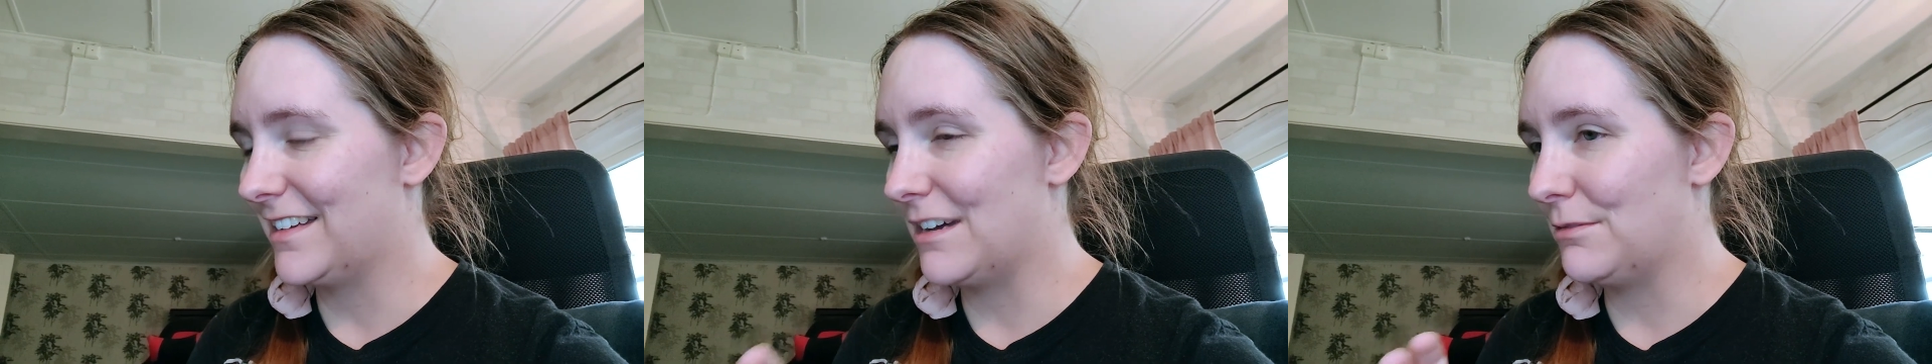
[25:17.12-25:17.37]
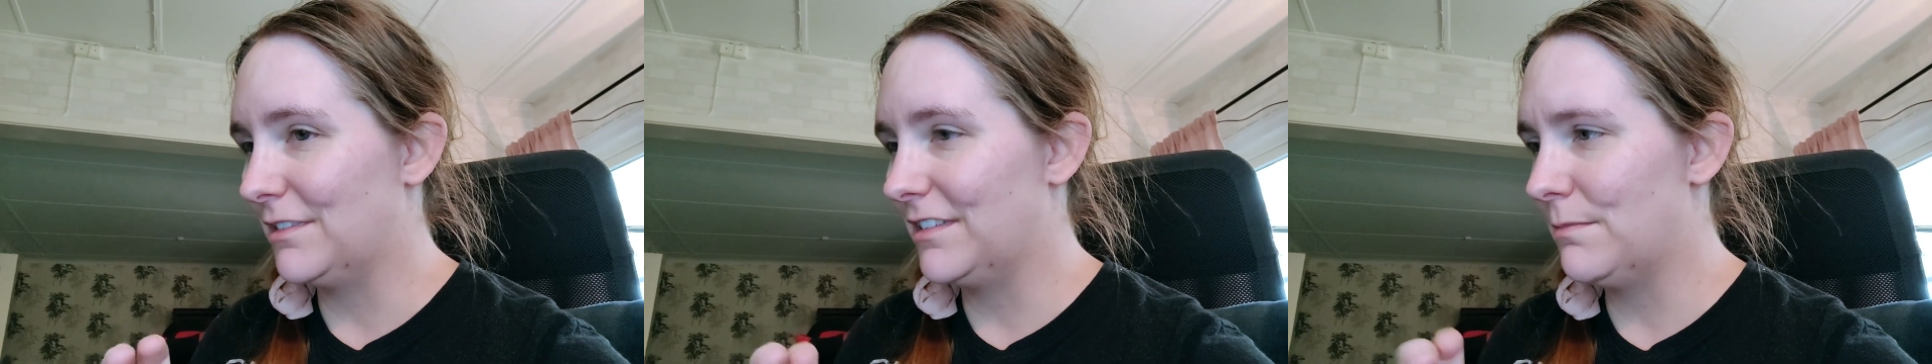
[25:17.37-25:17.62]

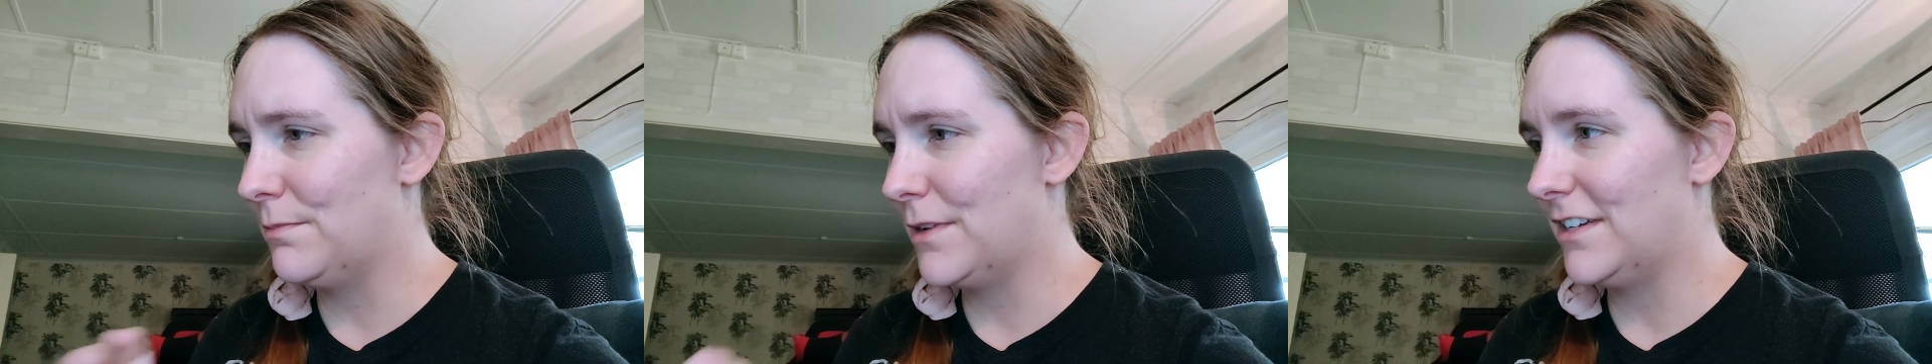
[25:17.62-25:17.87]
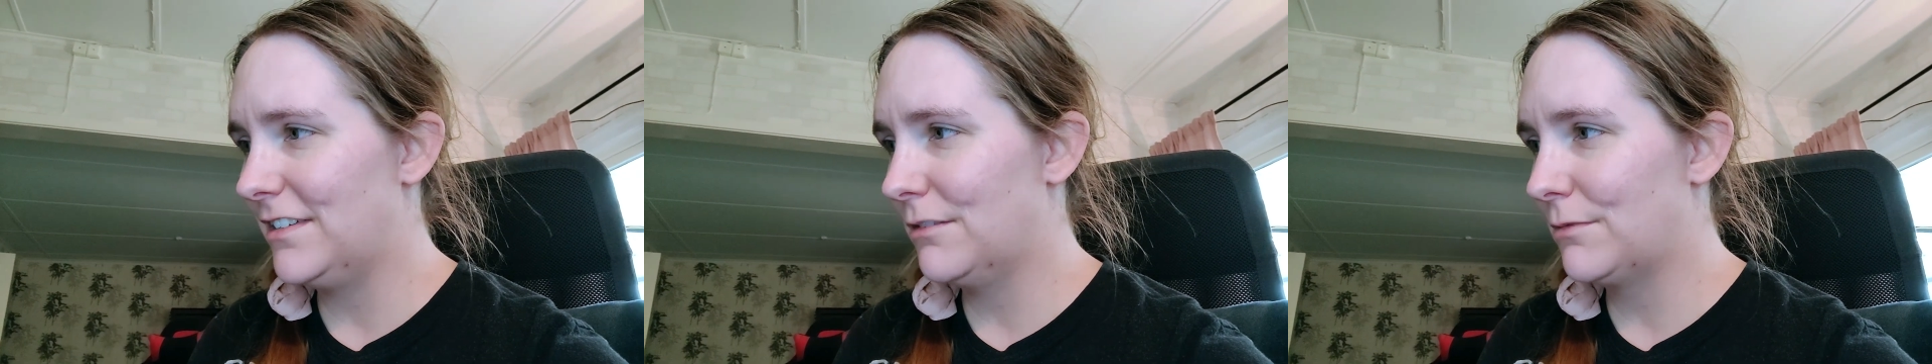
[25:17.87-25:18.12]
I was
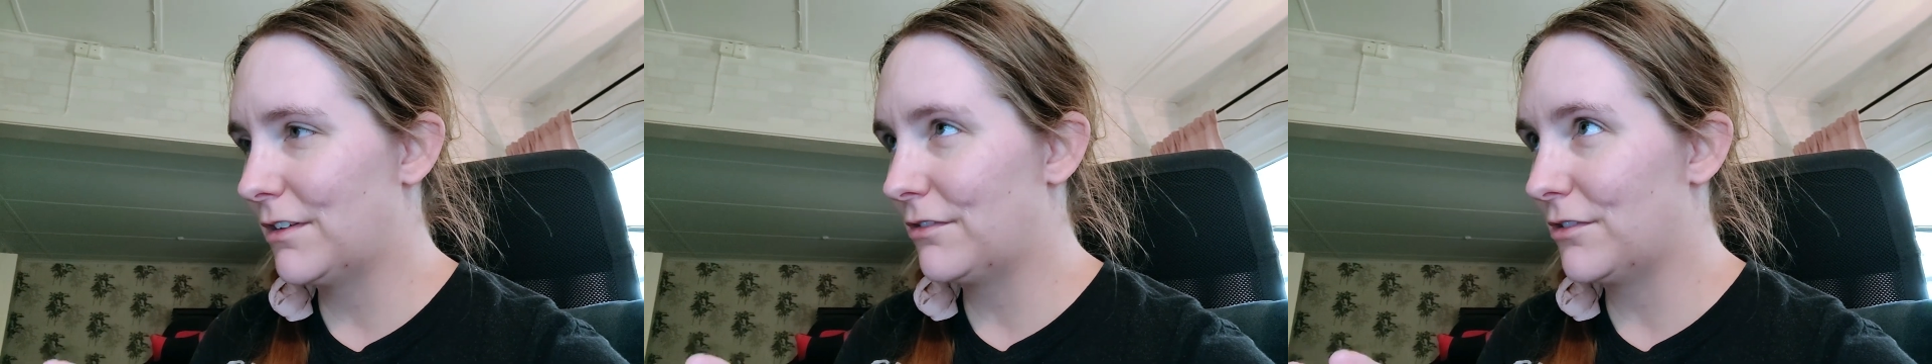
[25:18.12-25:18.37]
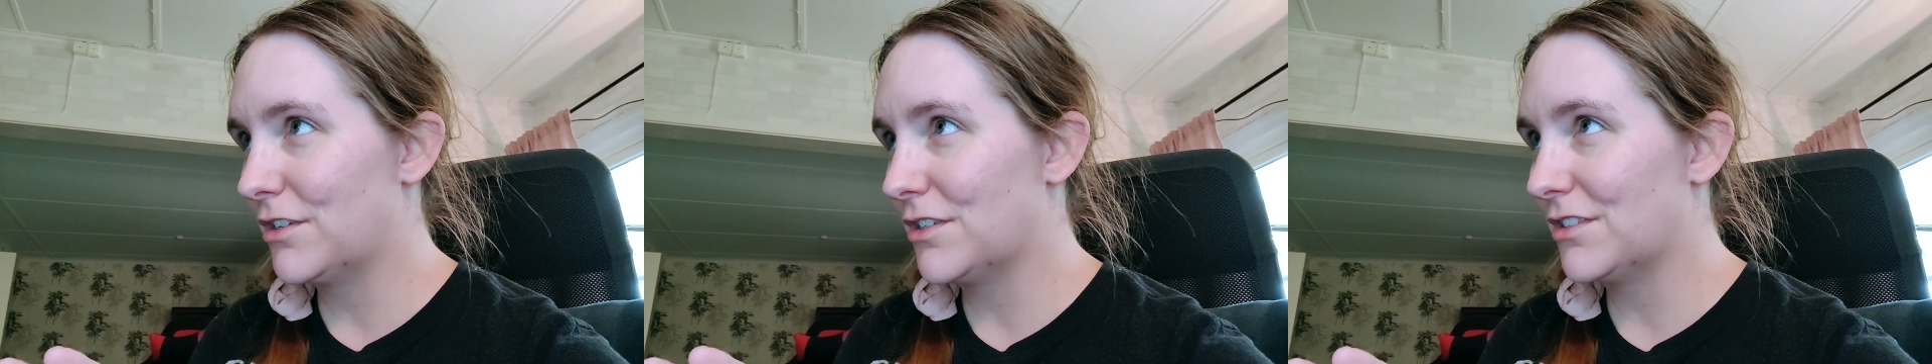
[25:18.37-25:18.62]
debating
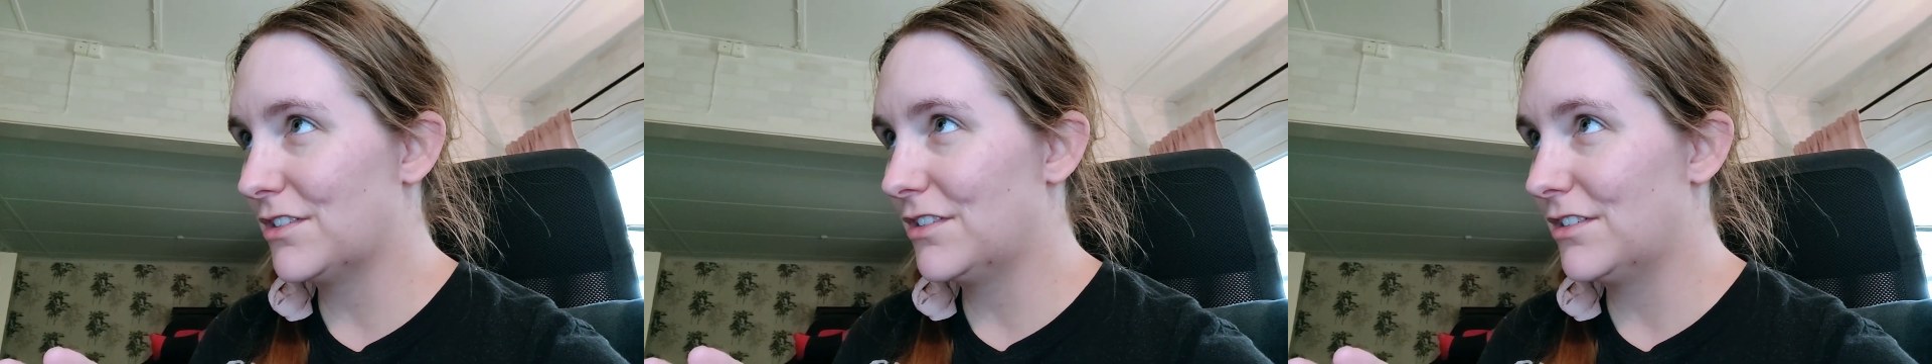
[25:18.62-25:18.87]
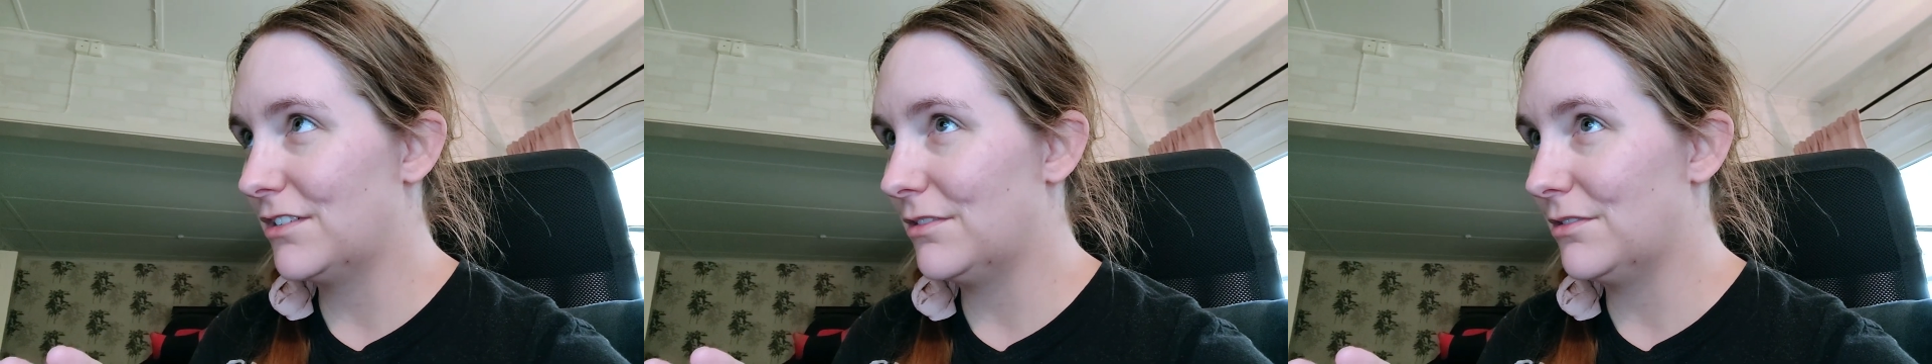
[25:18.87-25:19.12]
whether or not
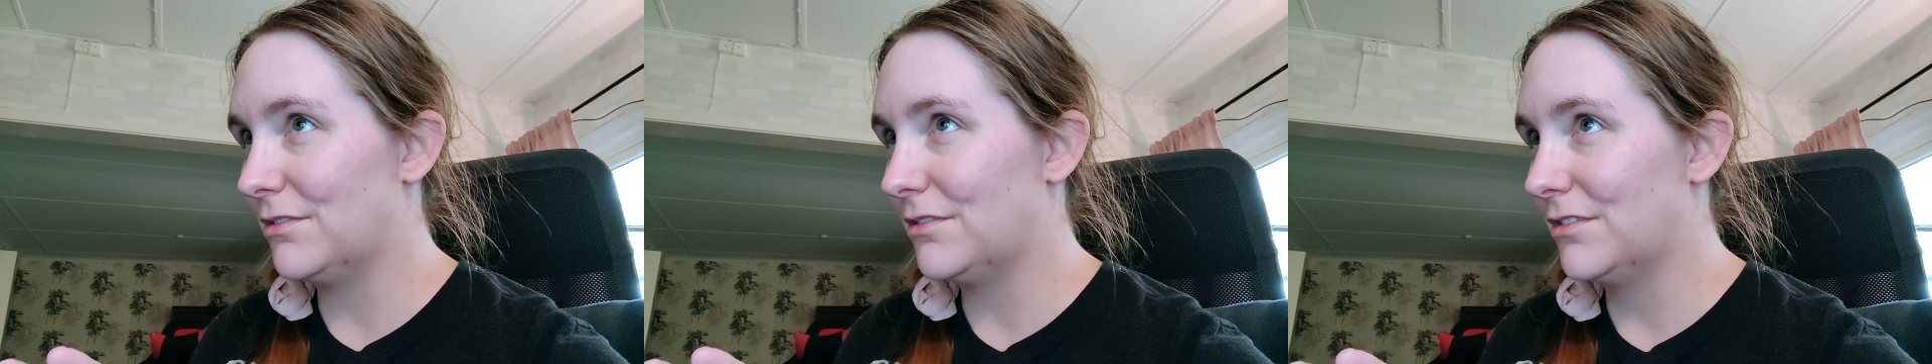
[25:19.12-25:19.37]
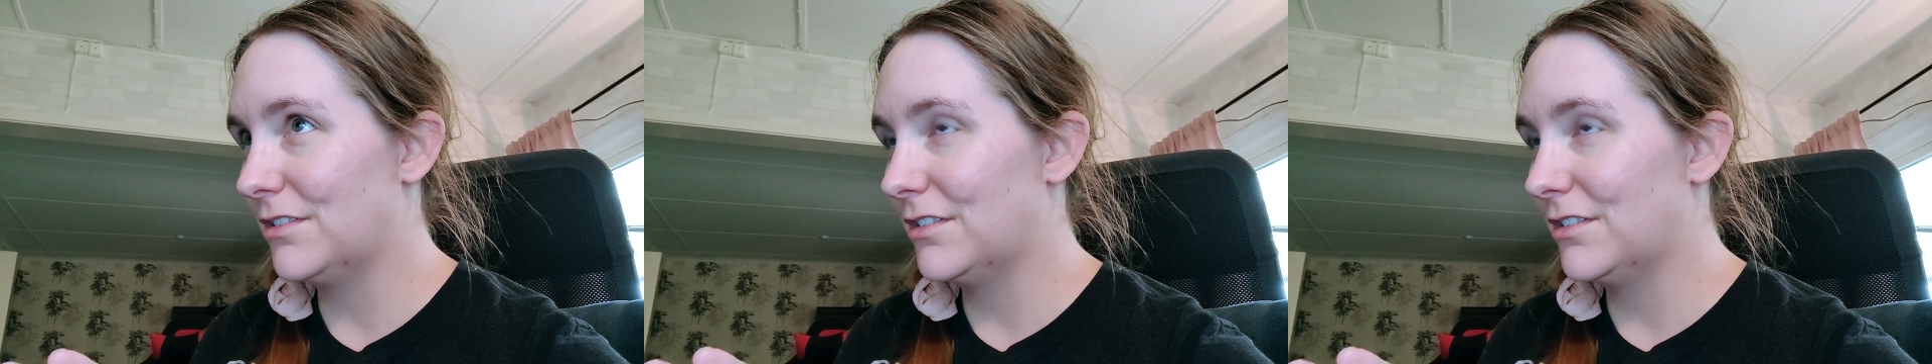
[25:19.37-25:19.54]
to